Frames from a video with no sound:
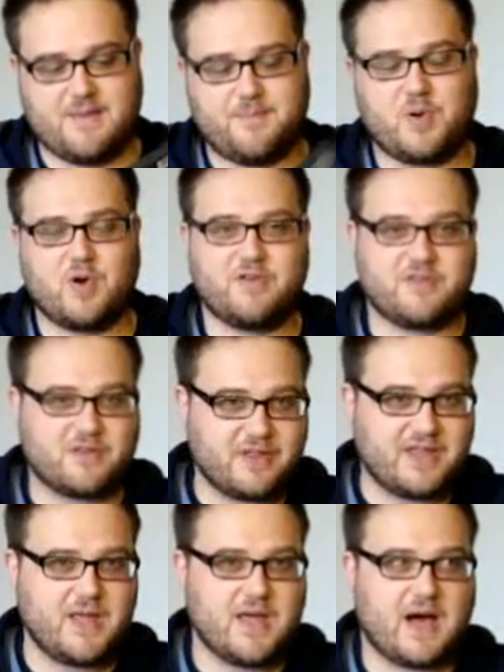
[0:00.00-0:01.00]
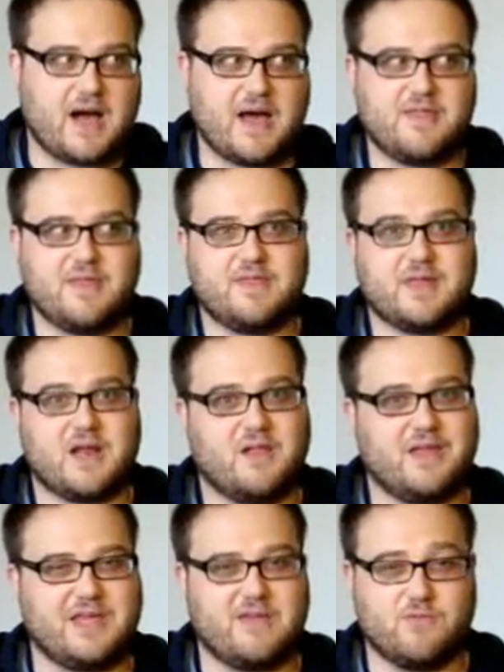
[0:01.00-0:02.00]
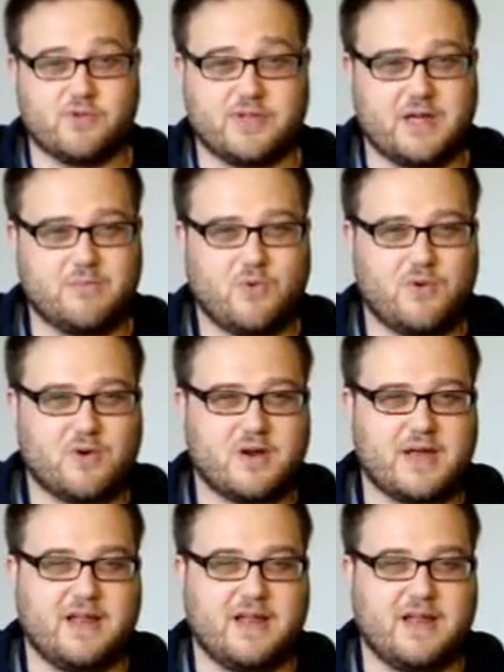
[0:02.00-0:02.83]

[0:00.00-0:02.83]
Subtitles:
personally, I think that I like Evil Dead more,